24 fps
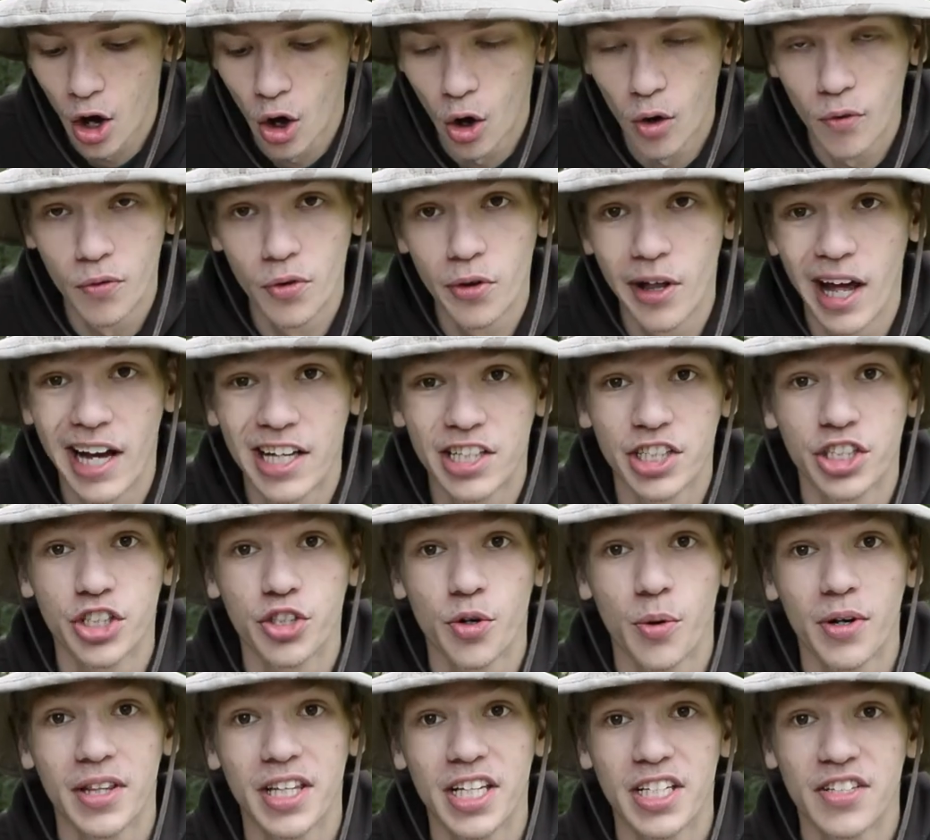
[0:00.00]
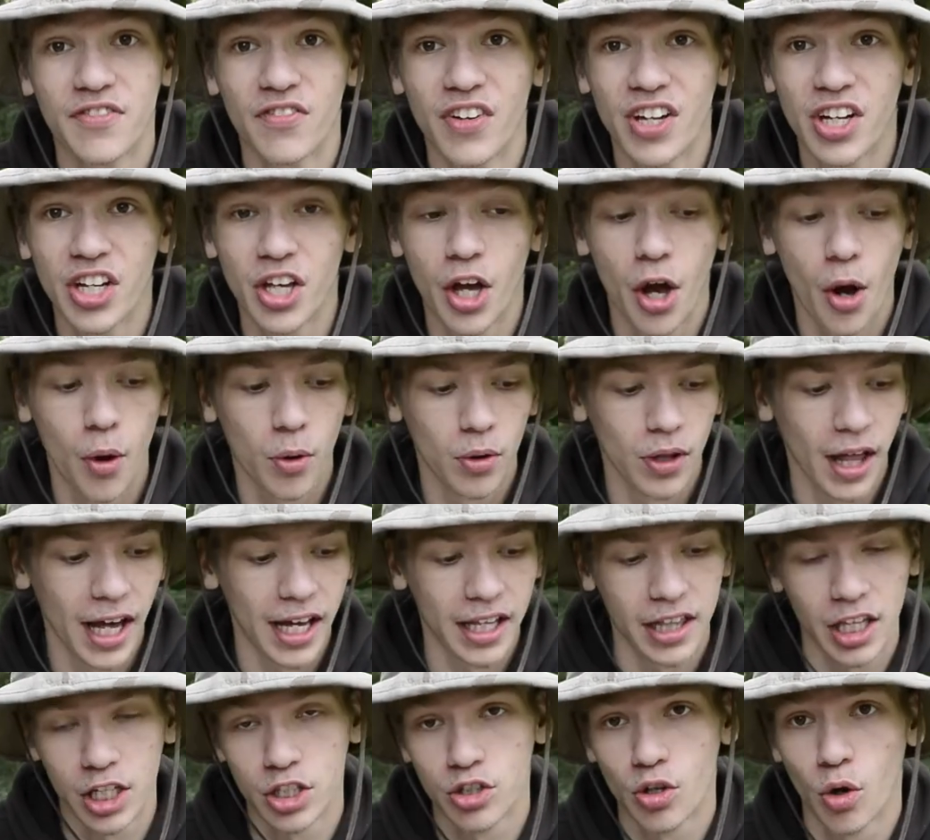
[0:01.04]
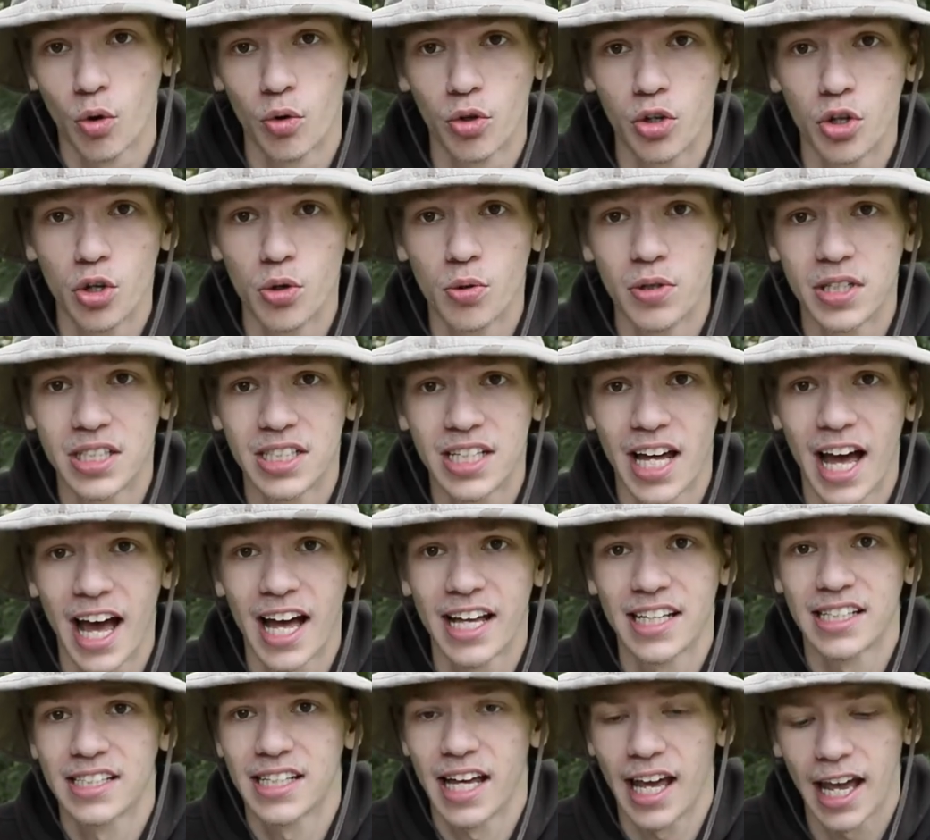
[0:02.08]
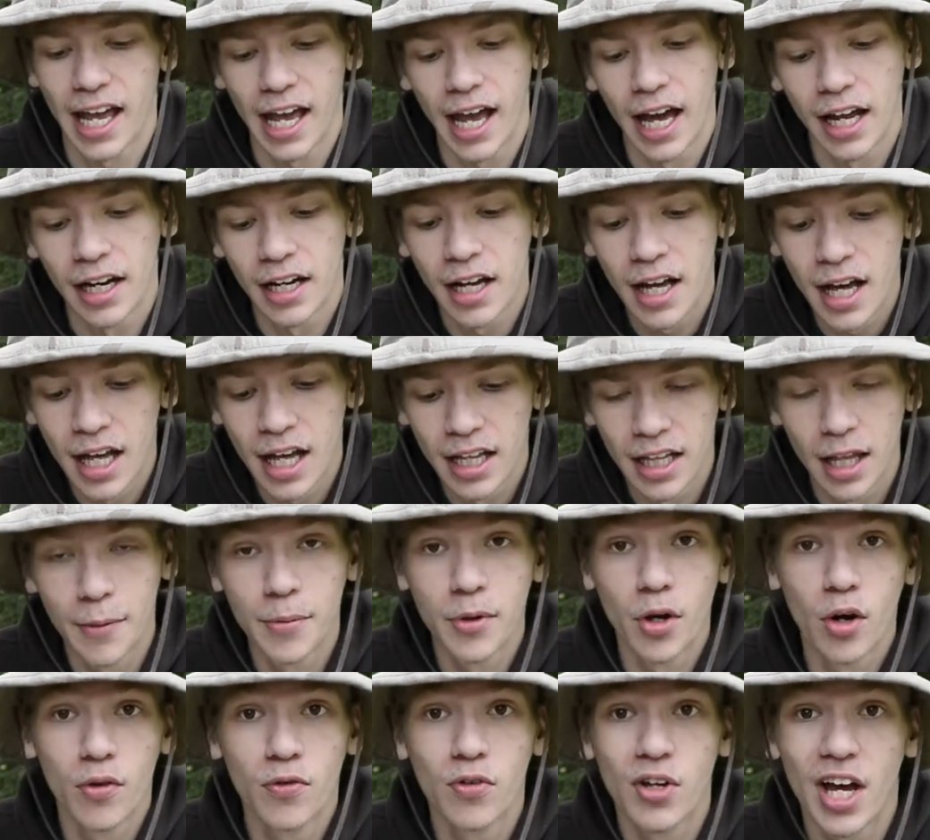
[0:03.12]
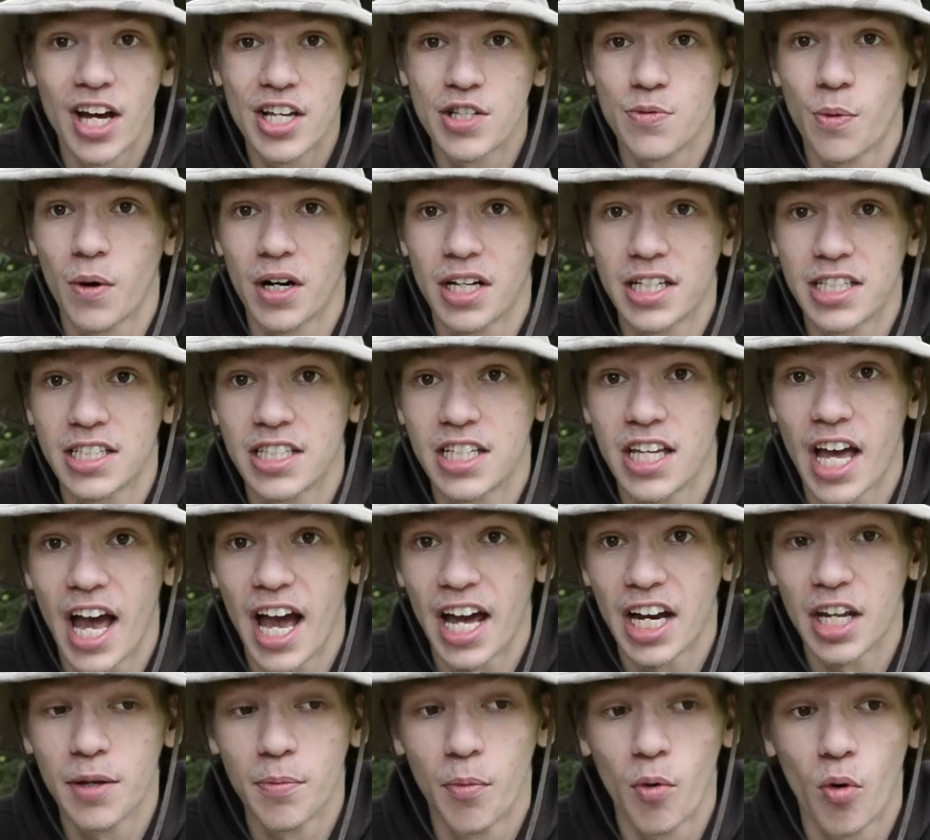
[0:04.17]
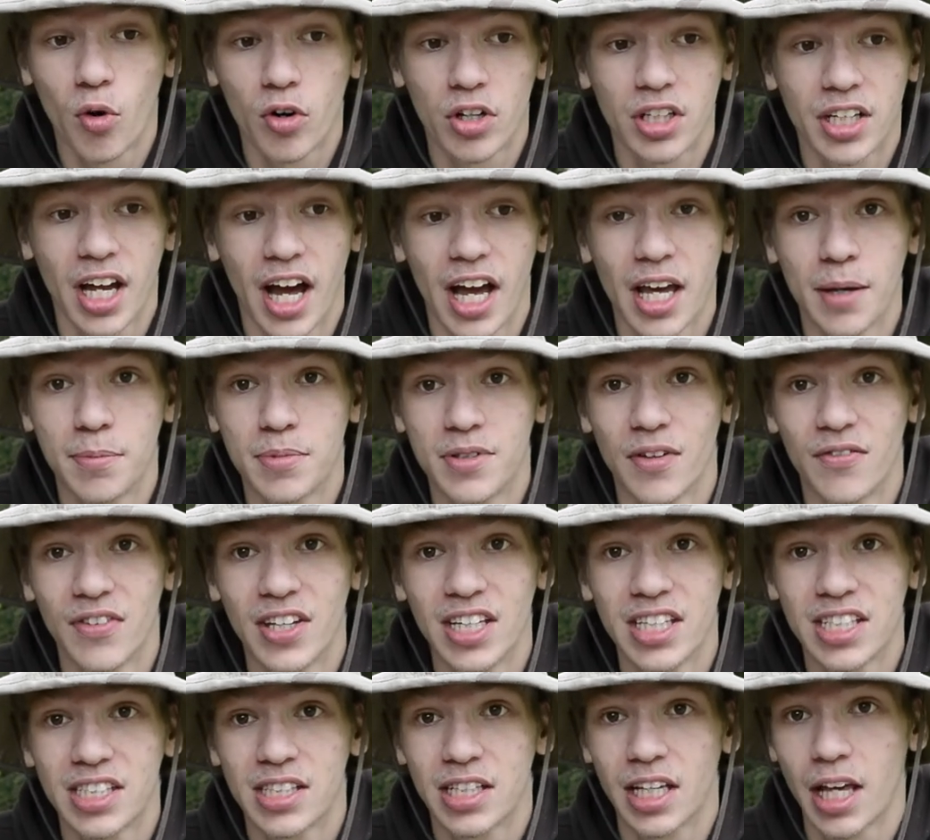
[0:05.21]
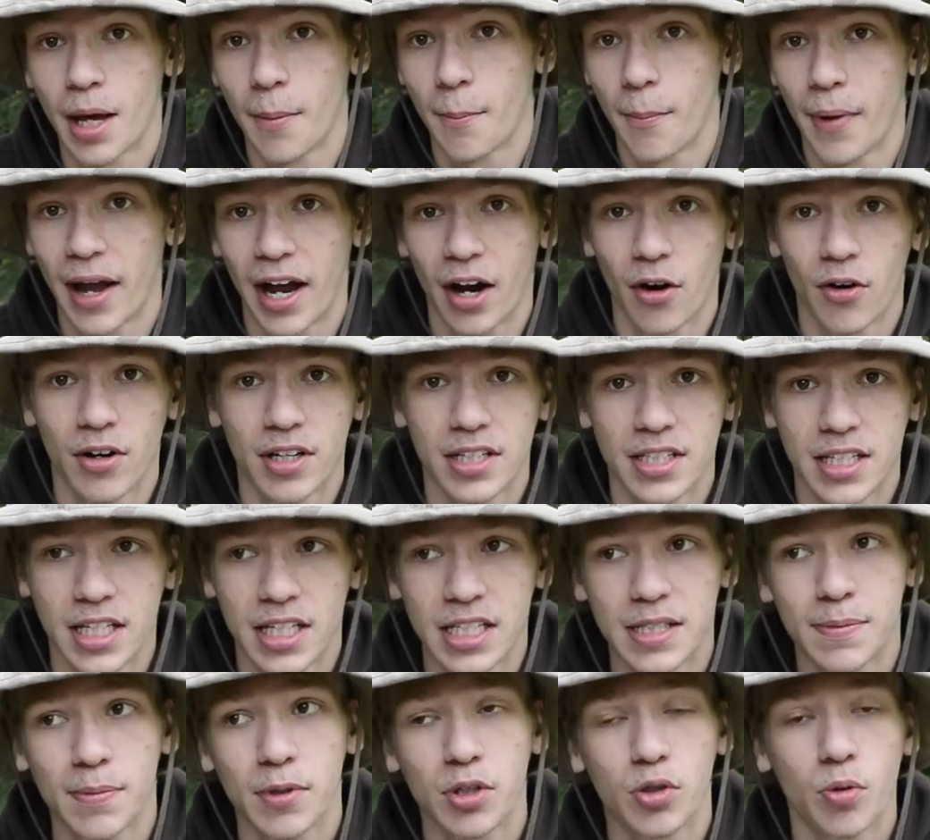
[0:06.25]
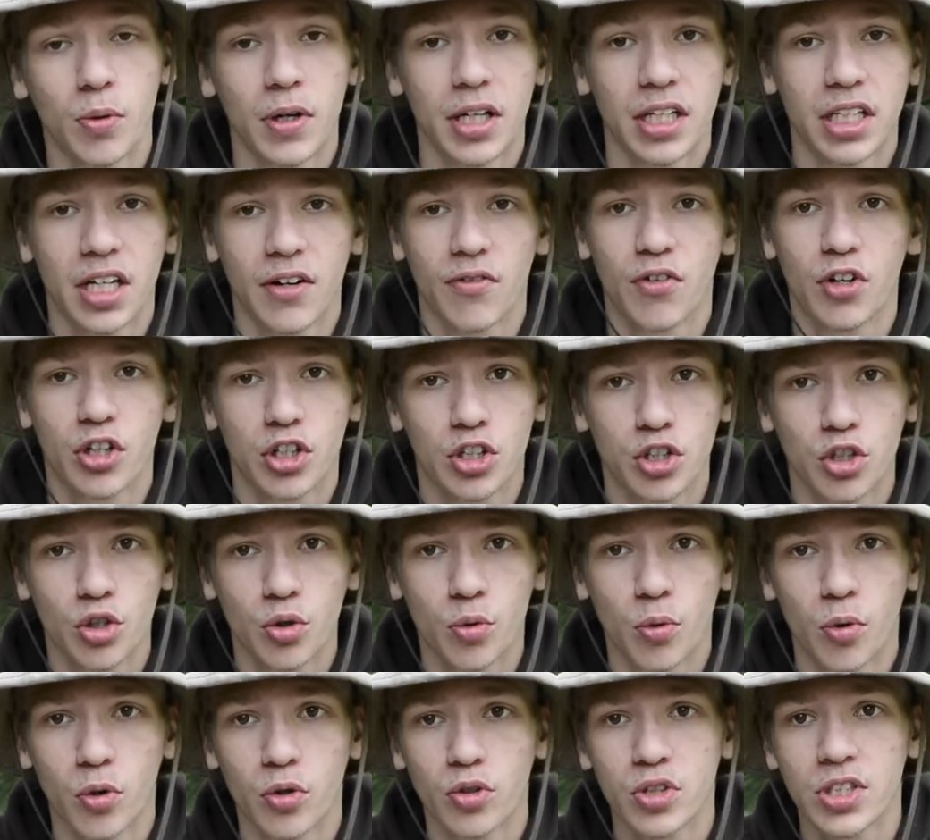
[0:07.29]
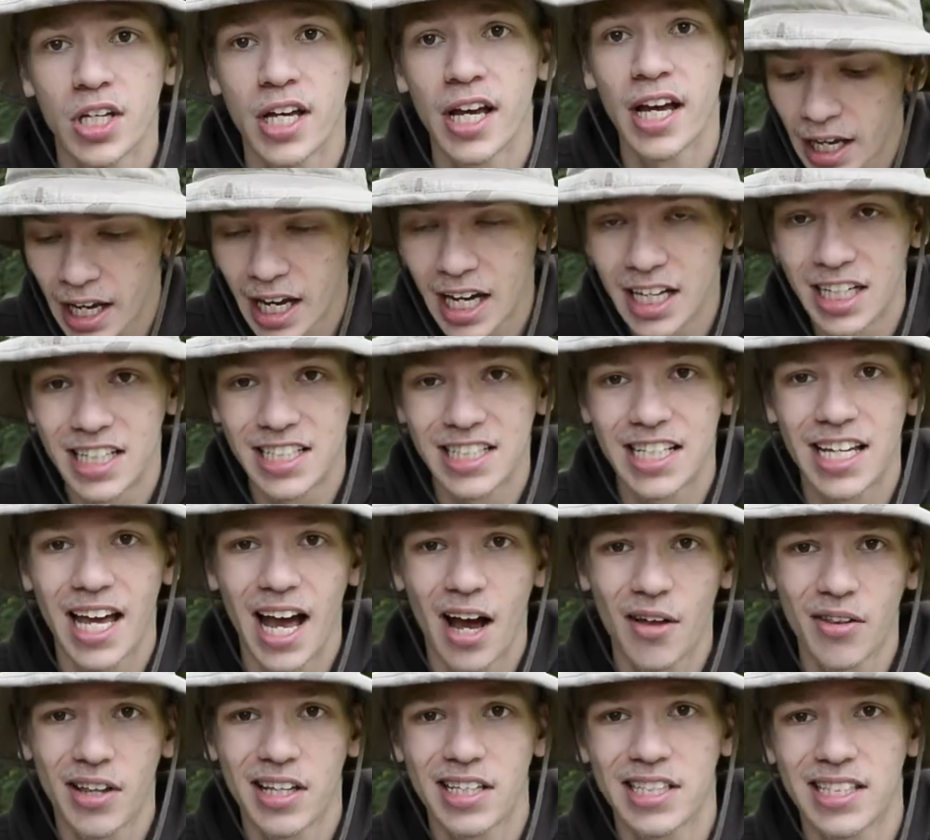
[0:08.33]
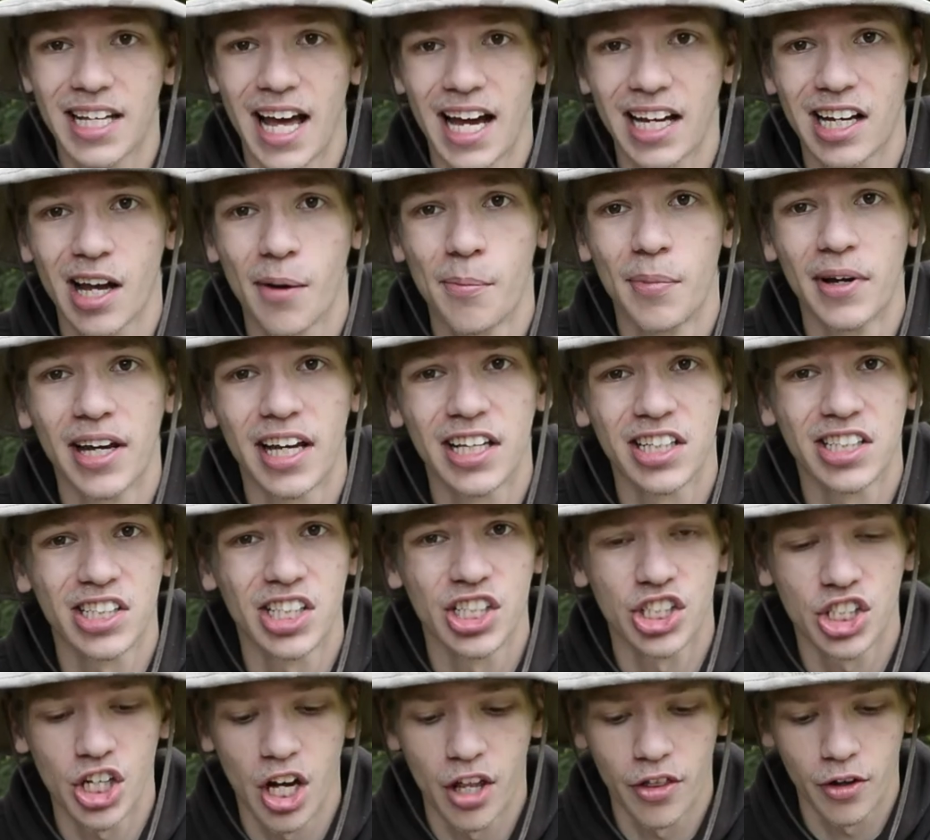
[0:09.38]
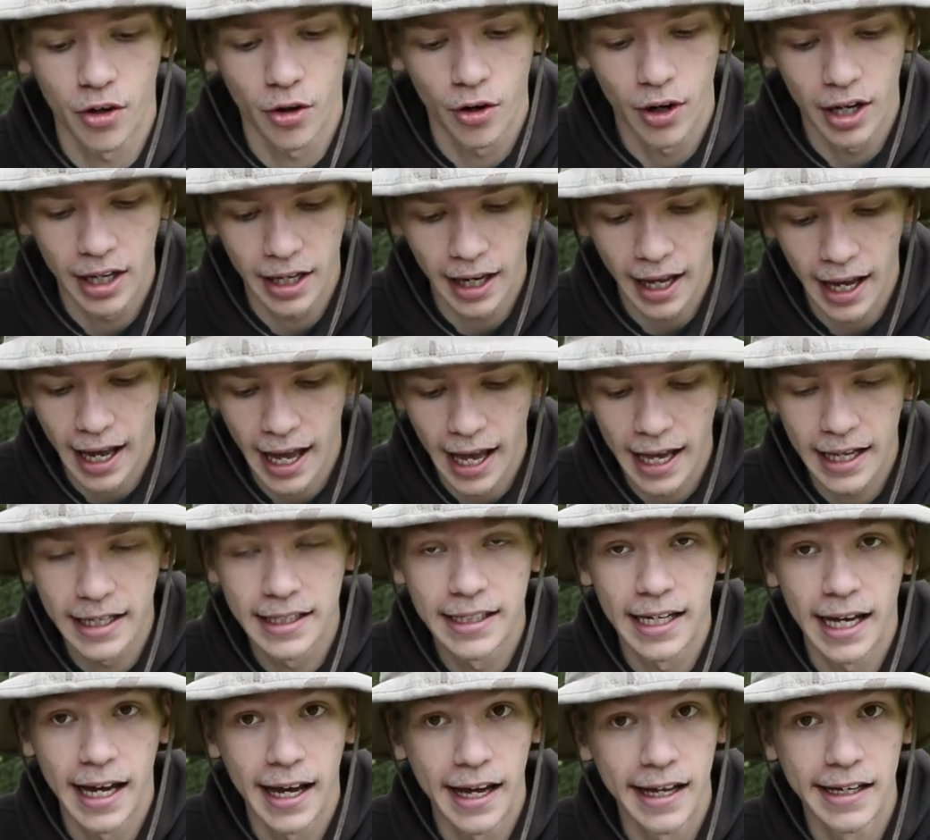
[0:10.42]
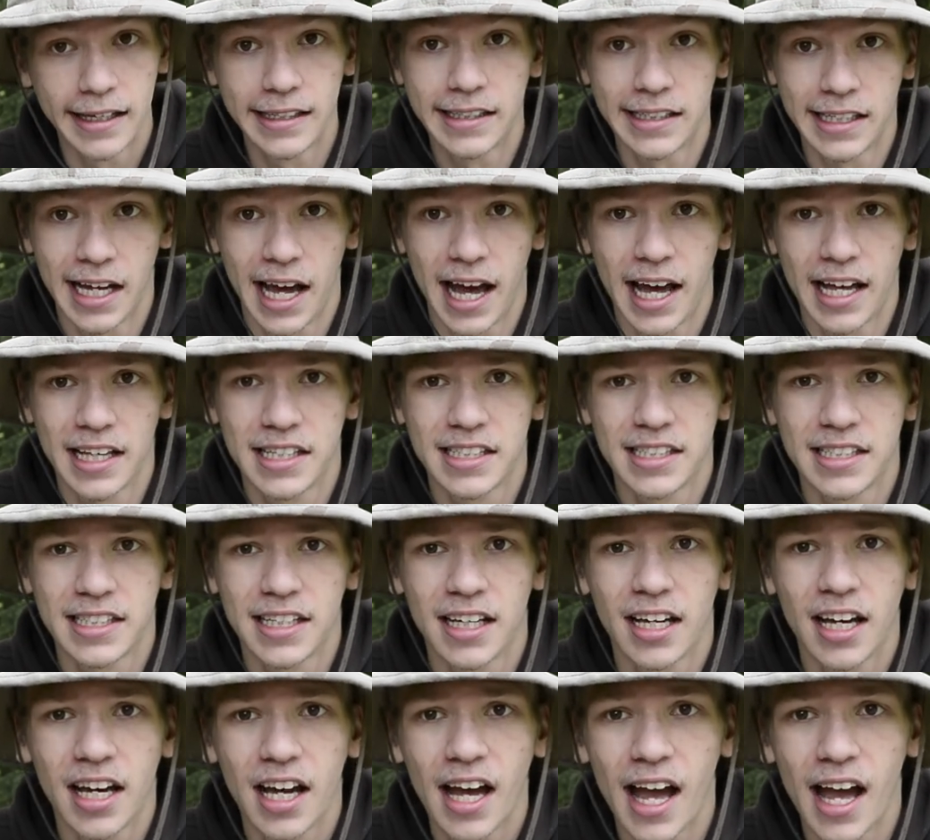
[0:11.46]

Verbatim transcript: Hopefully you guys enjoyed this video, like this whole use test, and let me know if you guys want to see any more types of these comparisons between different tools to see how they stack up against each other in a head-to-head test.